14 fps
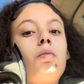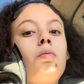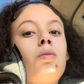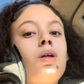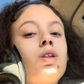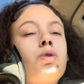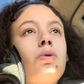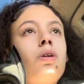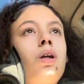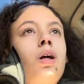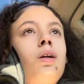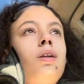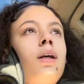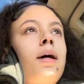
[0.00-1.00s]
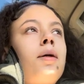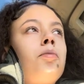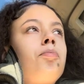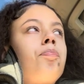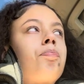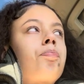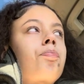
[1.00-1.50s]
mess with like that
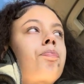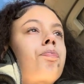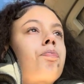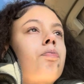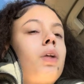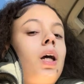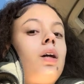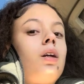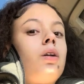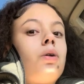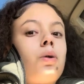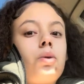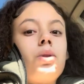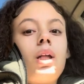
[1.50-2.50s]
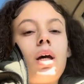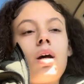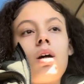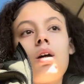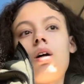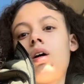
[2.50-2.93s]
and he knows that